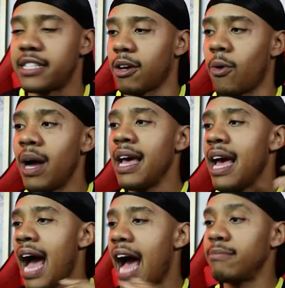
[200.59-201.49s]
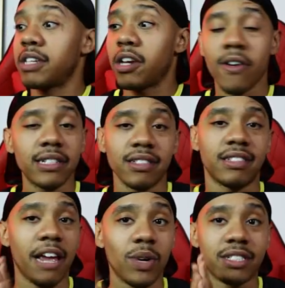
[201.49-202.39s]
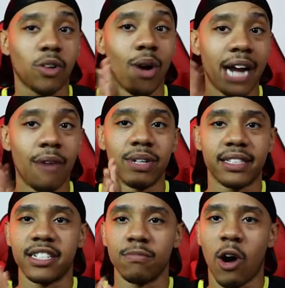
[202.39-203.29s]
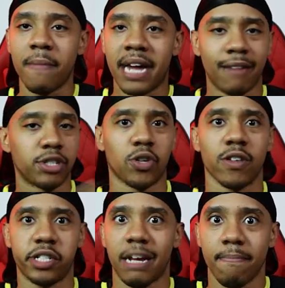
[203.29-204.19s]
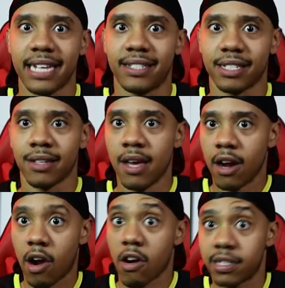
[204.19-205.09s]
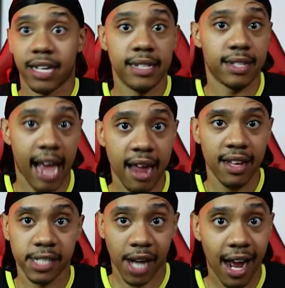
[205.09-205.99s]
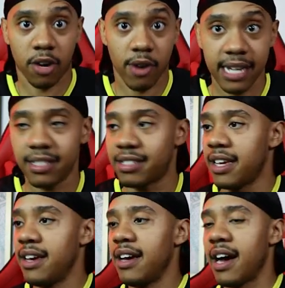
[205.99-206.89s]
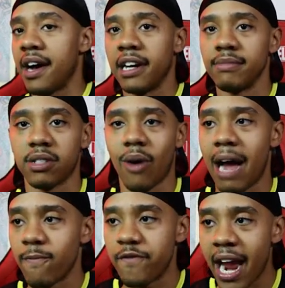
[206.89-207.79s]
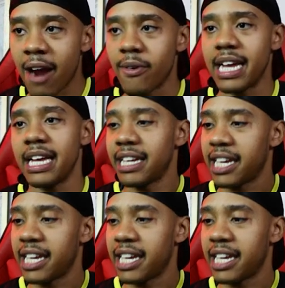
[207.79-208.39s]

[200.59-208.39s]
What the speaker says: So I'm curious to see what's going on with this moment. I'm sure she misses her sensei, John Kreese. So I'm very